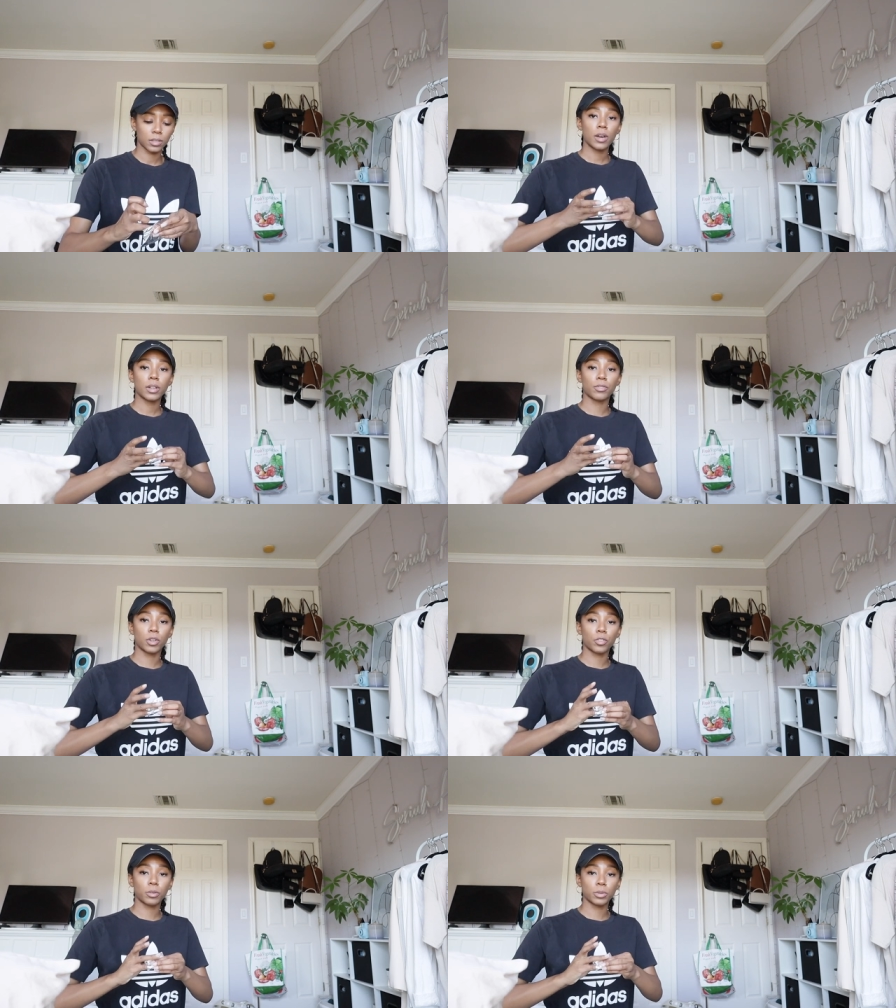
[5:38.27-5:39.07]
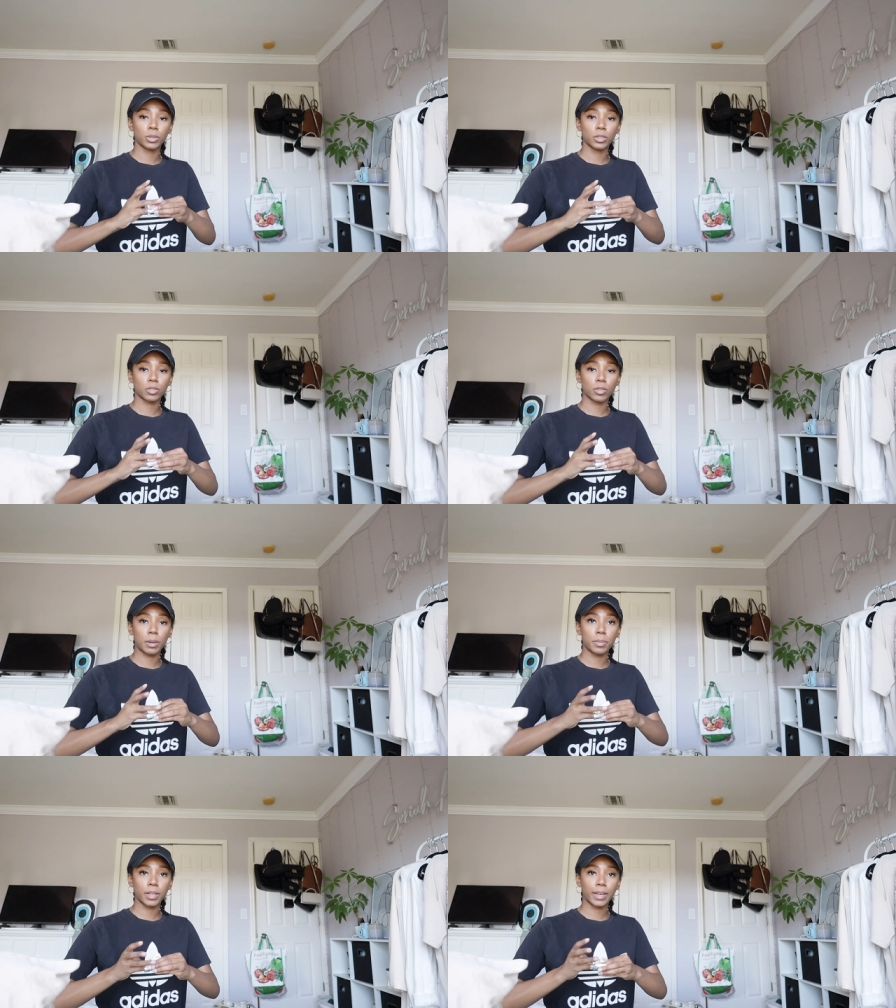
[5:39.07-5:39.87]
I don't even know if I'm doing this
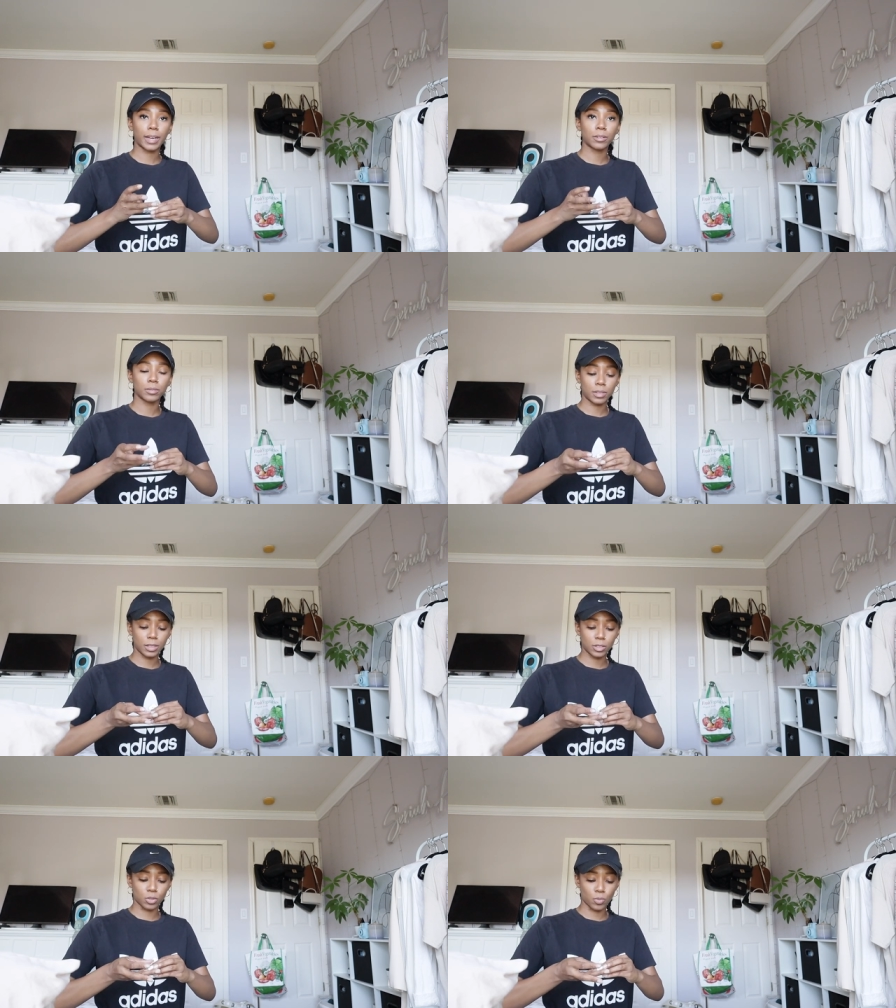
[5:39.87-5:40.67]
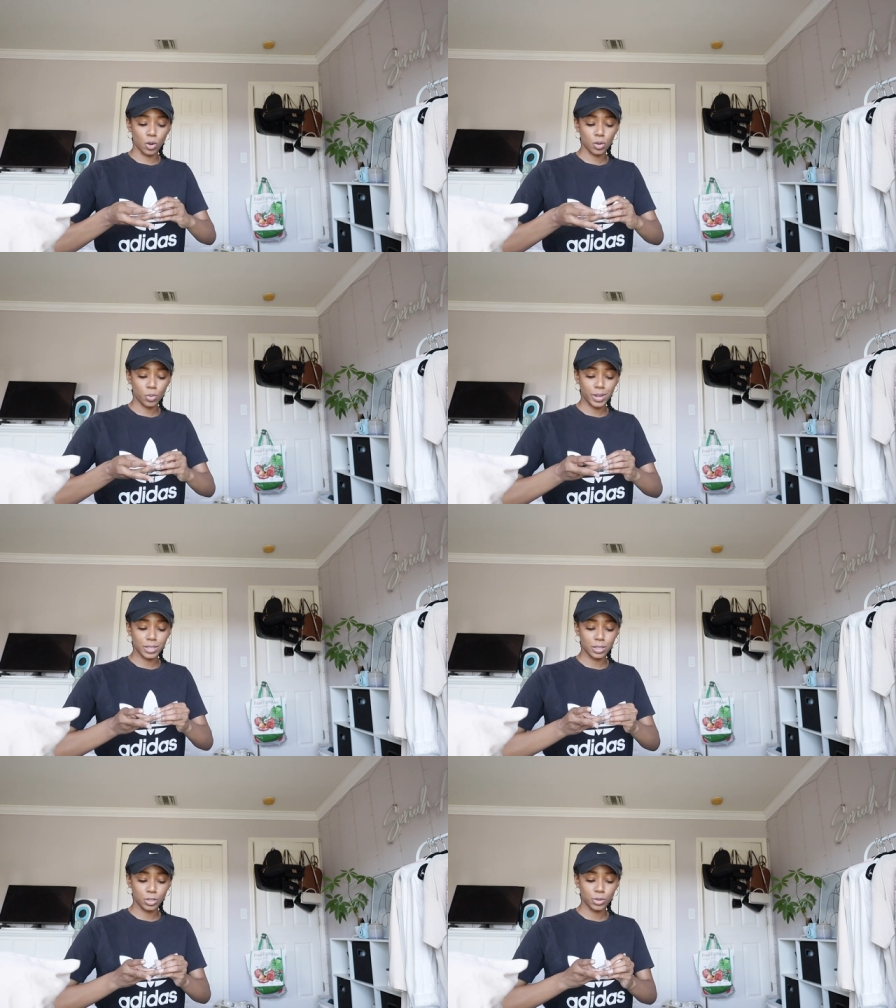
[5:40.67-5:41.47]
right, but like I don't think there's a wrong way
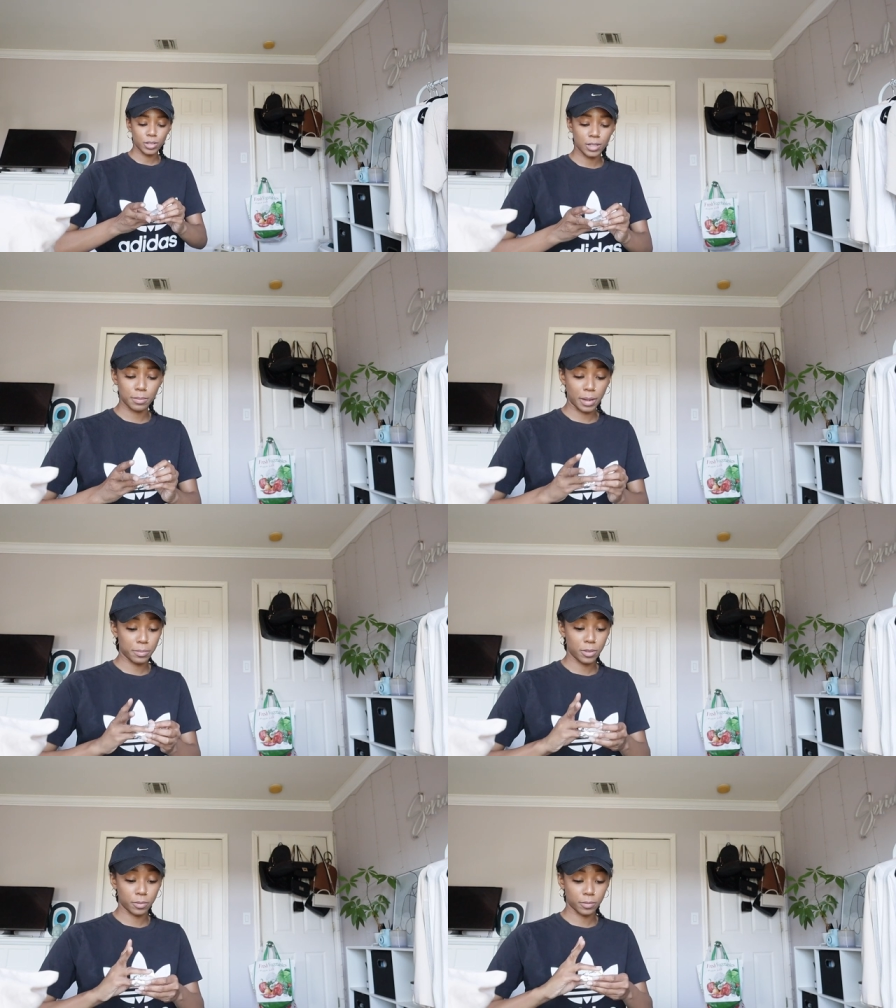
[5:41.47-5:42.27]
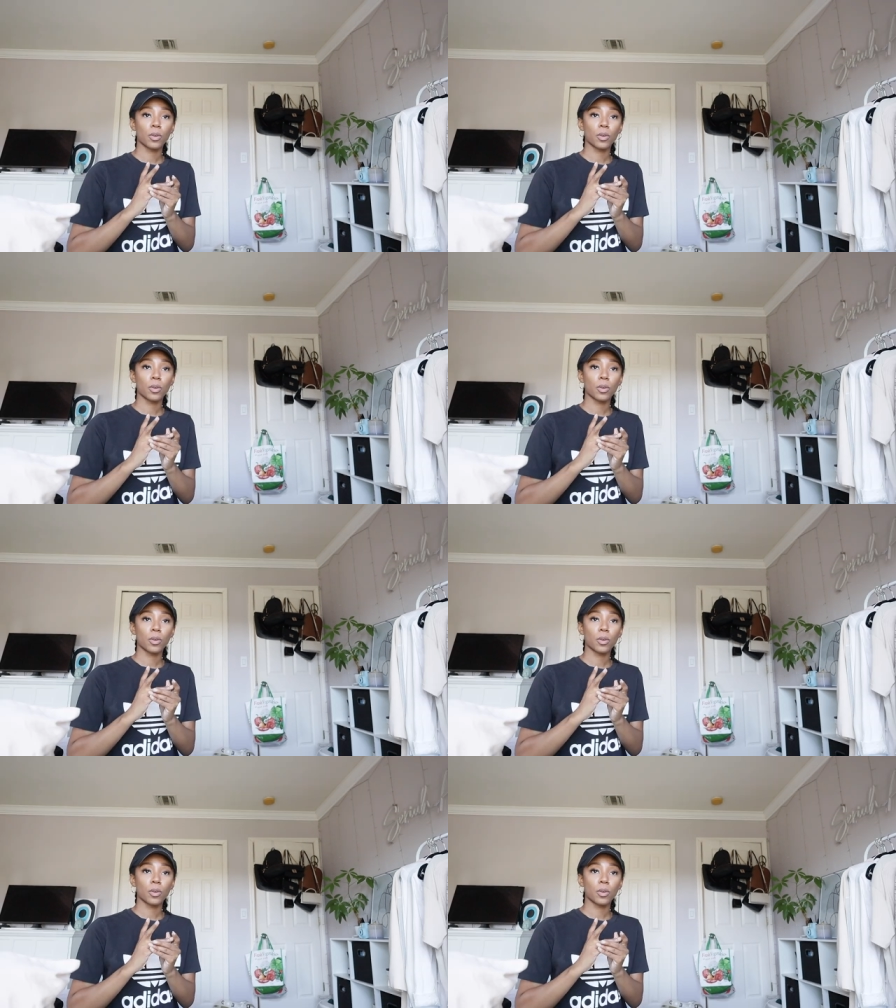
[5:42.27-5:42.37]
to do it. There might be.